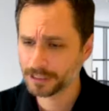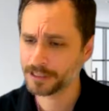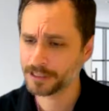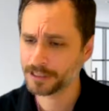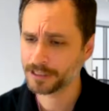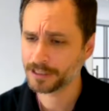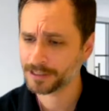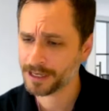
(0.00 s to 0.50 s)

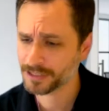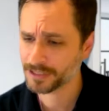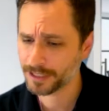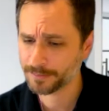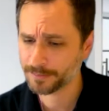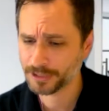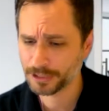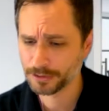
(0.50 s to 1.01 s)

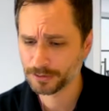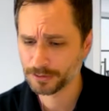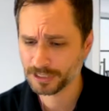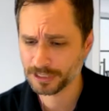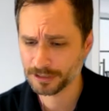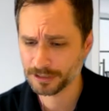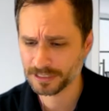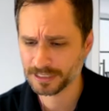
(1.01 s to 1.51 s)
9000 M2
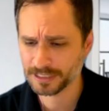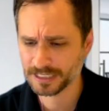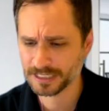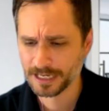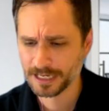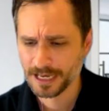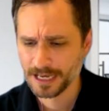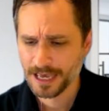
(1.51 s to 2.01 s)

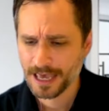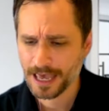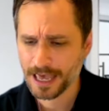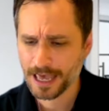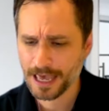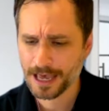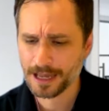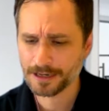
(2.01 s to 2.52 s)
series.
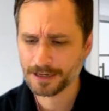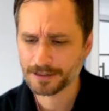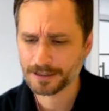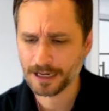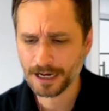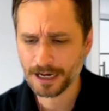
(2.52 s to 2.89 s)
And